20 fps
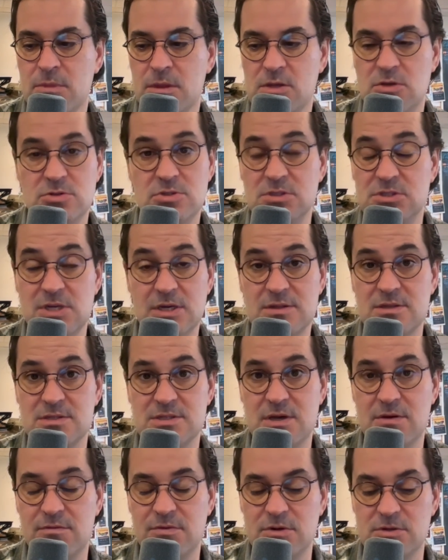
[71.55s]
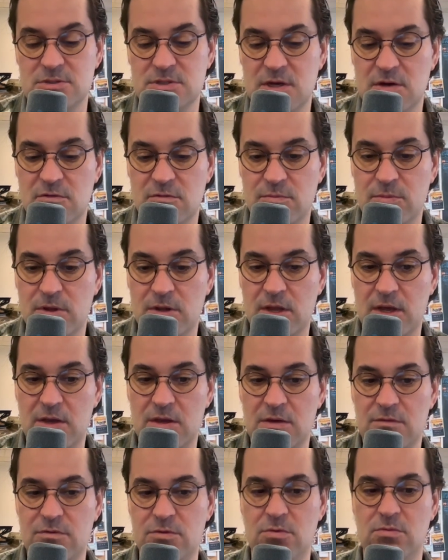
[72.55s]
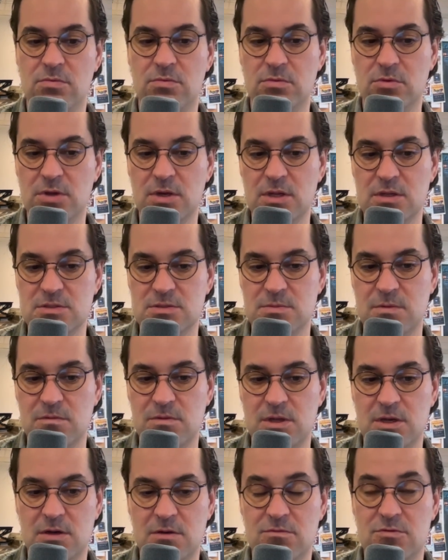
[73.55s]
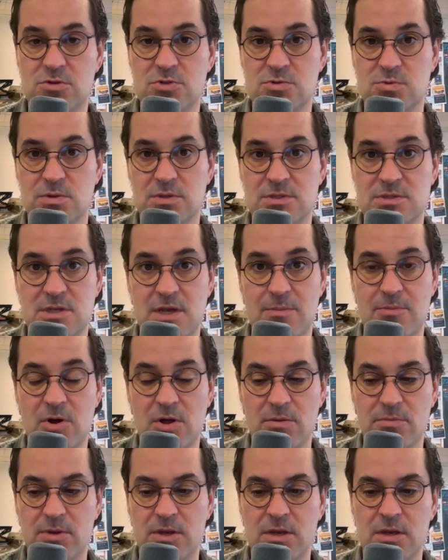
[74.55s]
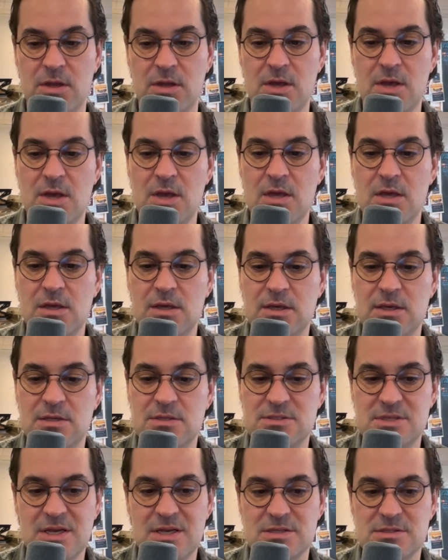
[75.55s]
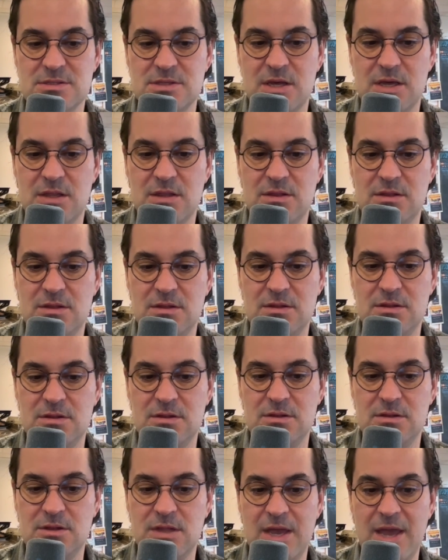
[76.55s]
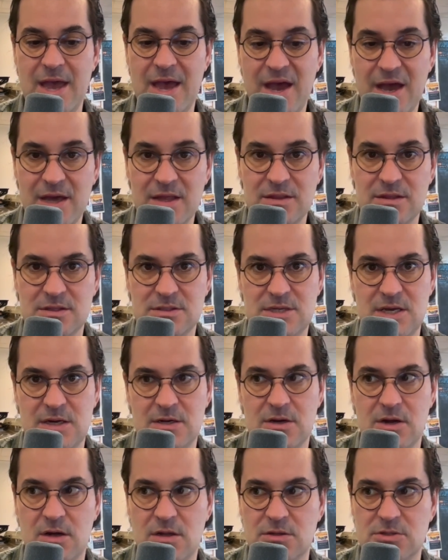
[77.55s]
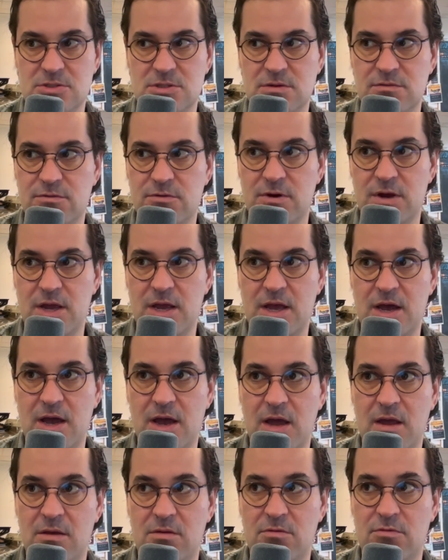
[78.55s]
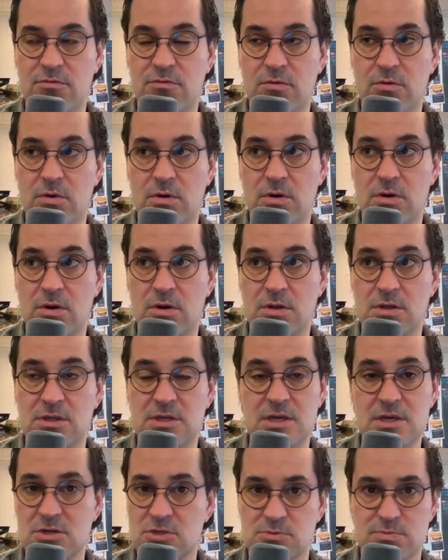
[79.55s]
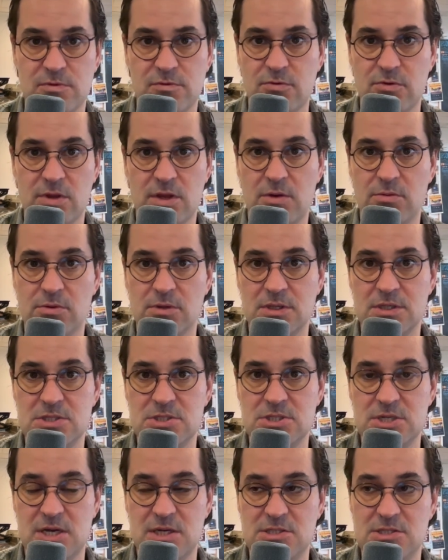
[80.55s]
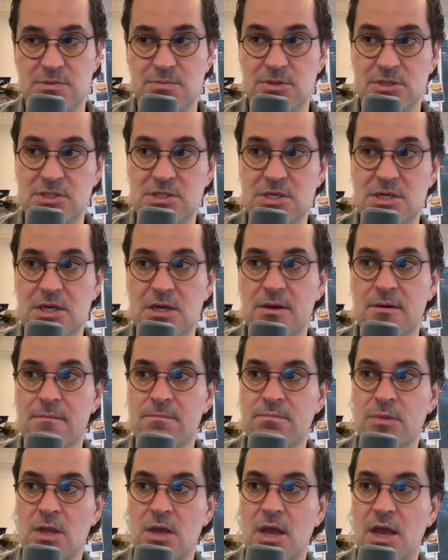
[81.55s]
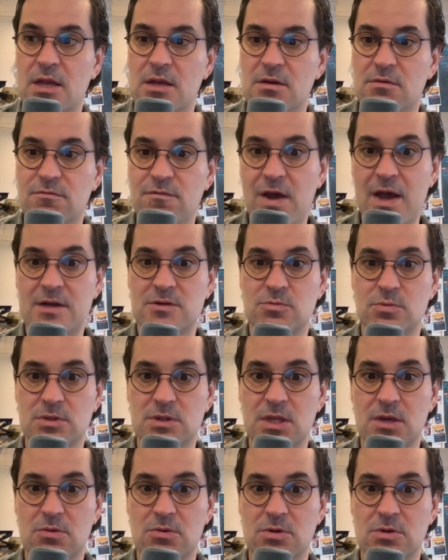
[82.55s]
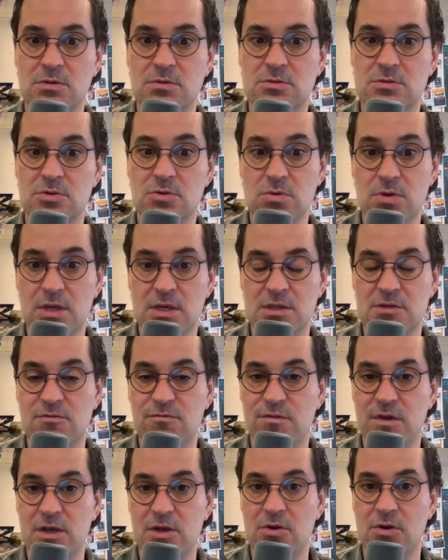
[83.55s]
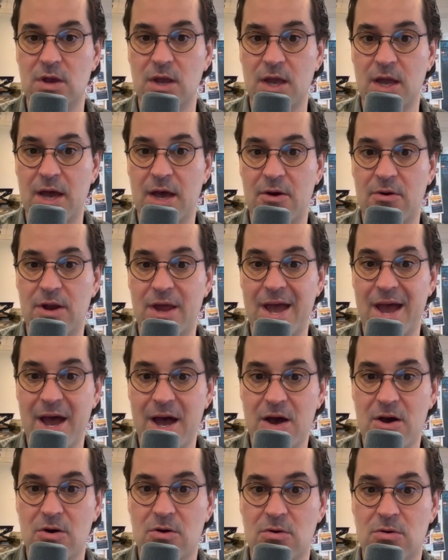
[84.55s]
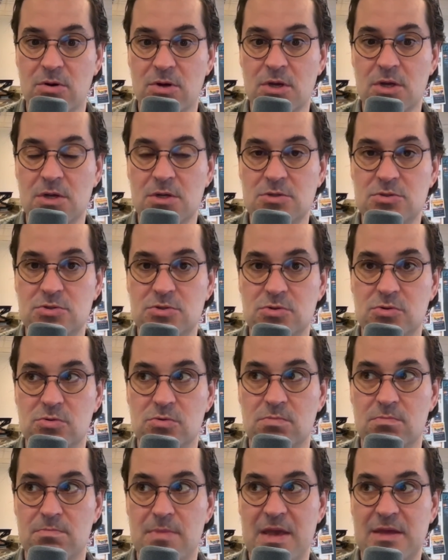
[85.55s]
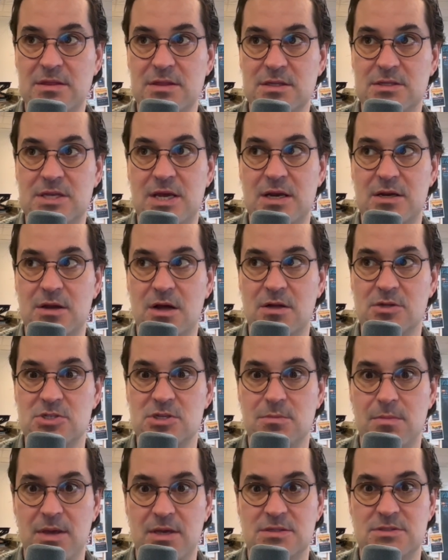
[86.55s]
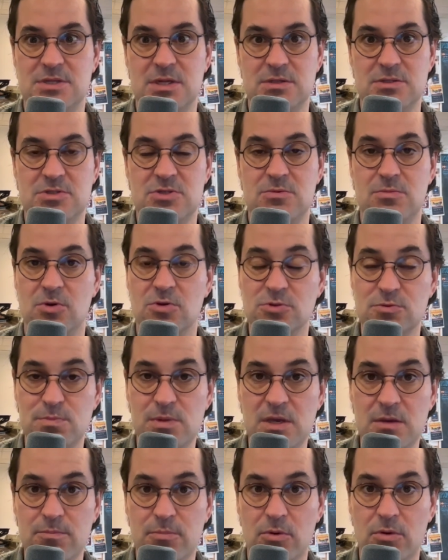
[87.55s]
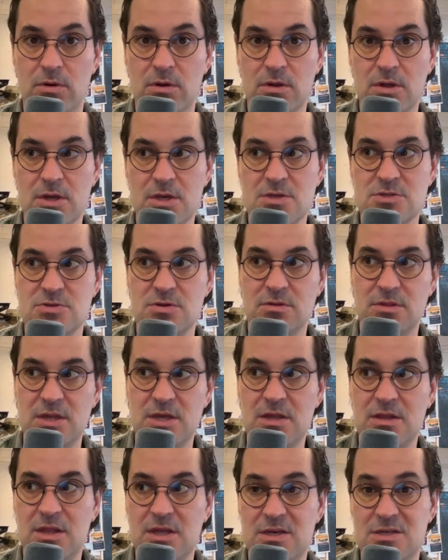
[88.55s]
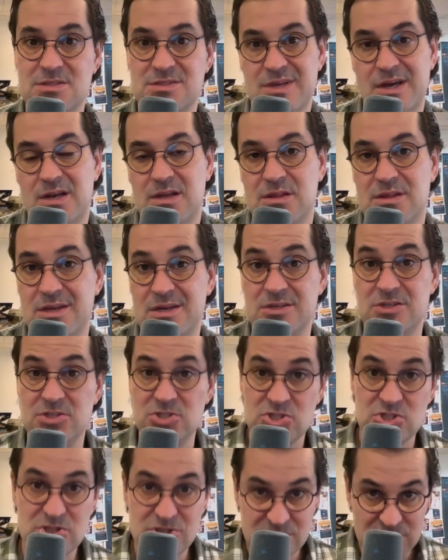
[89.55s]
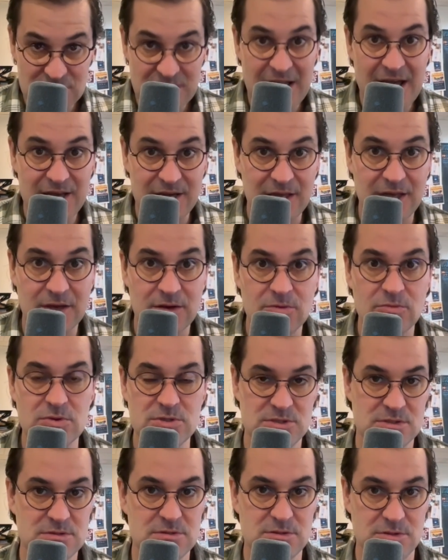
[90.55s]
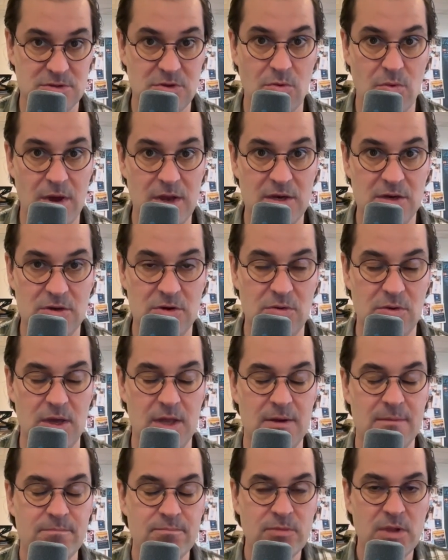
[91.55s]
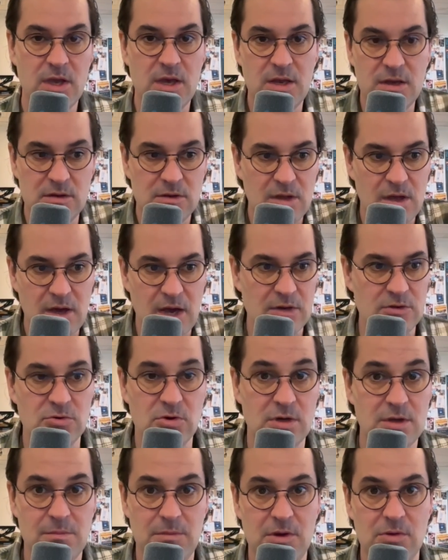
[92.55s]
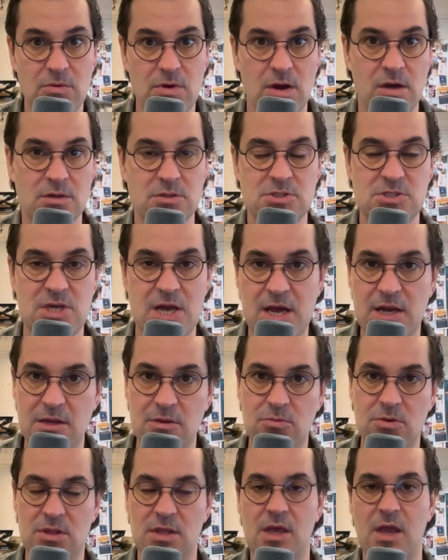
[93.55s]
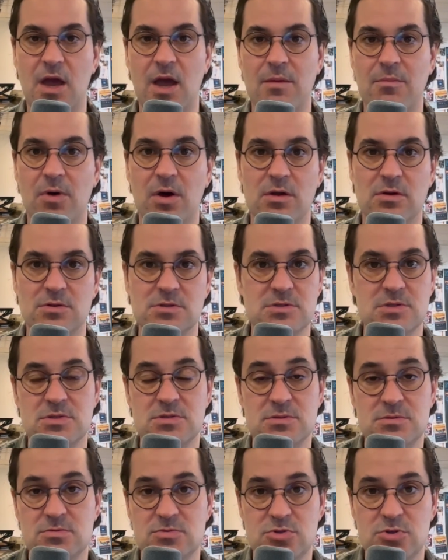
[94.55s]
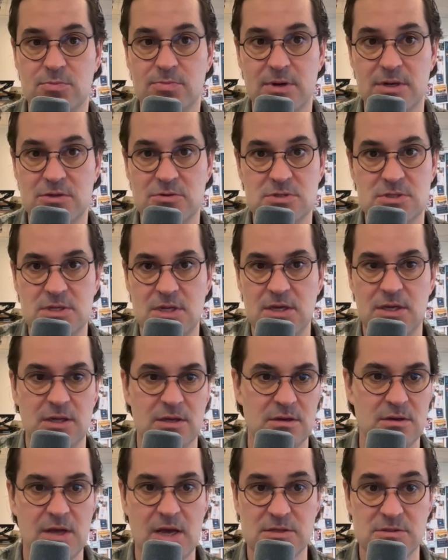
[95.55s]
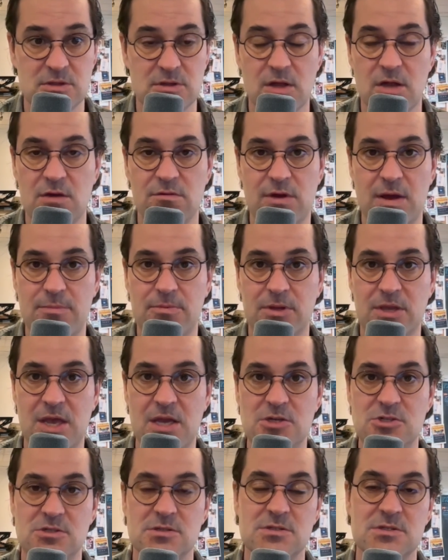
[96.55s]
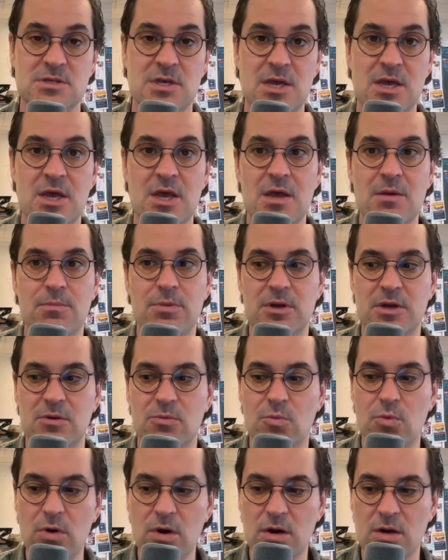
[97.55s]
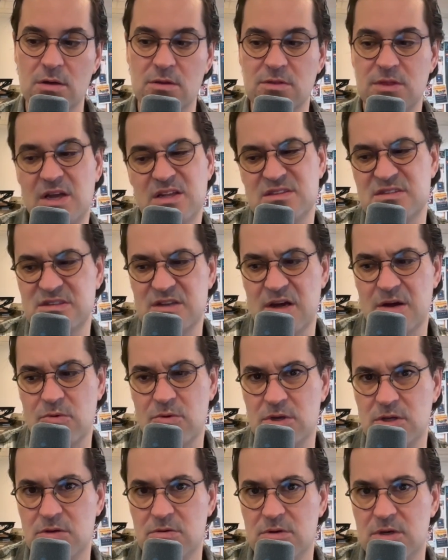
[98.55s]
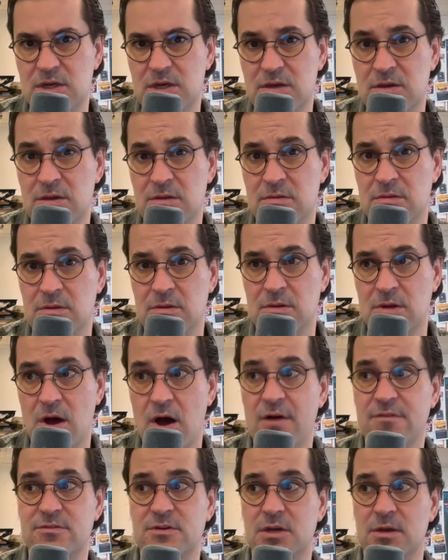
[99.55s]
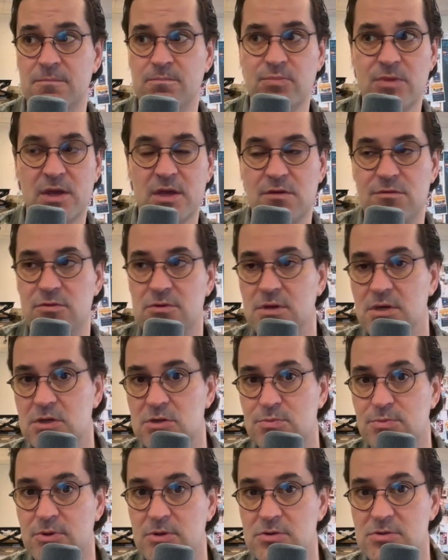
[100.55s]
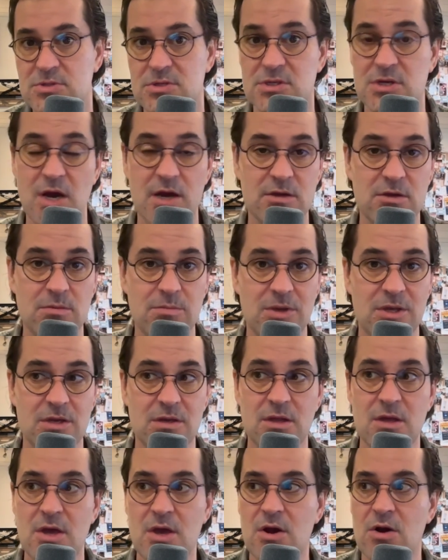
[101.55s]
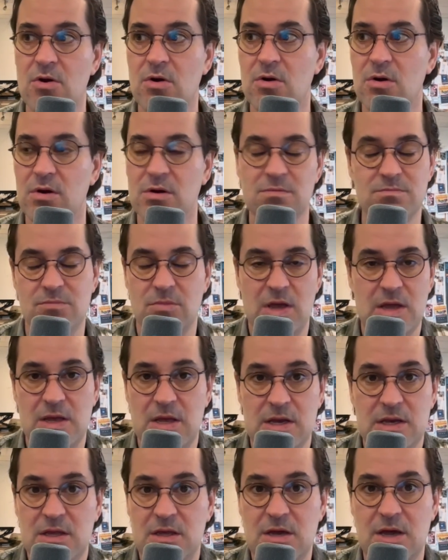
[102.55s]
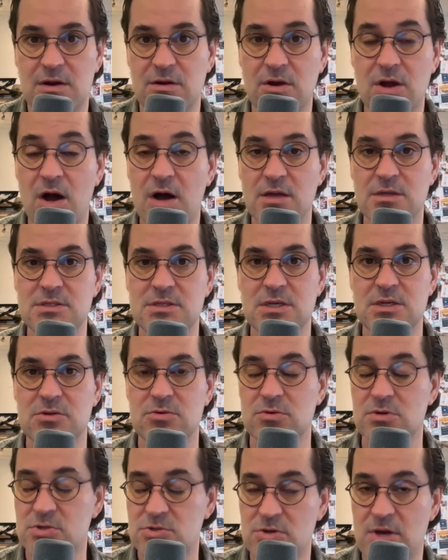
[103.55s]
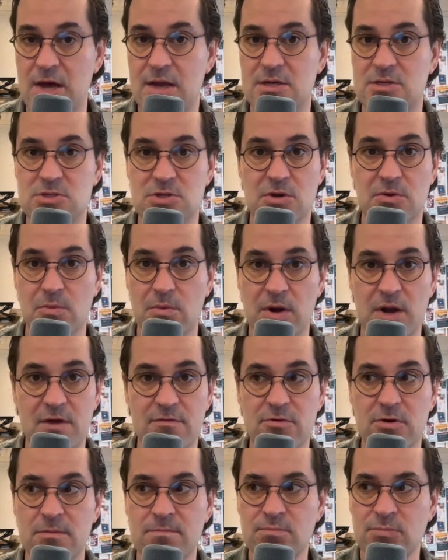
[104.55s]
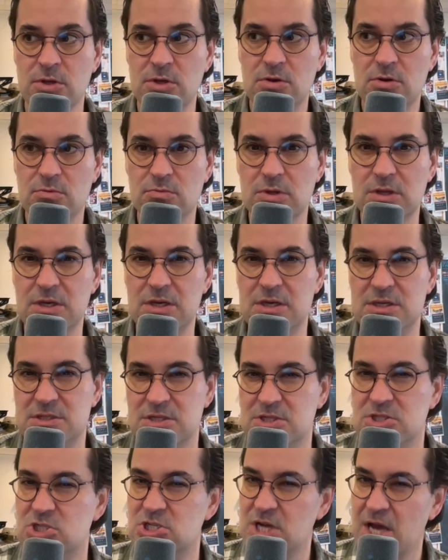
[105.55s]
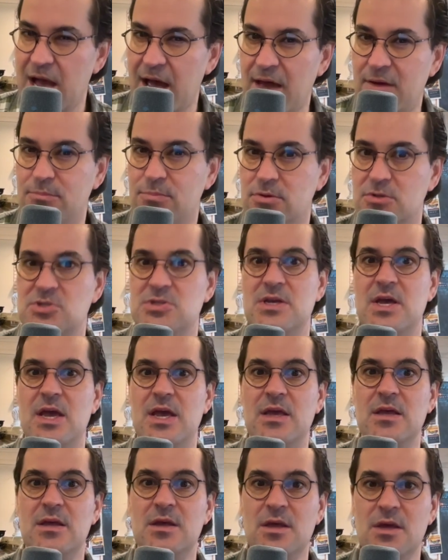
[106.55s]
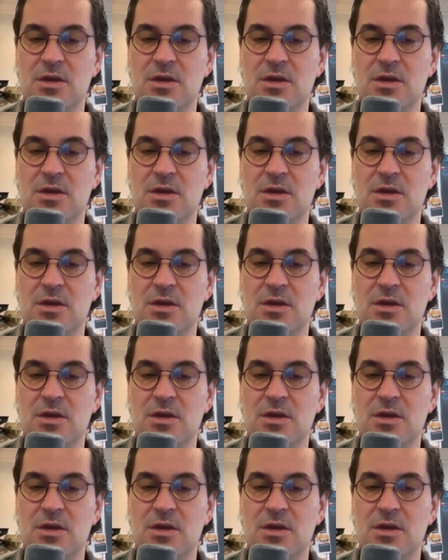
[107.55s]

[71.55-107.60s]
You should check this out for yourself, but like if you look at some of the interviews with Sam Altman, he says that they had the technology for AI for years before they released ChatGPT. And in fact, what they were doing is figuring out how to make the technology make sense to most people. So then they decided that chatting was the way to do it. And don't get me wrong, chatting with AI models is super interesting and has a lot of applications. But in work, that's not what you need often. Like if you need to produce a document or any kind of content or a strategy or whatever, you don't really need to chat per se.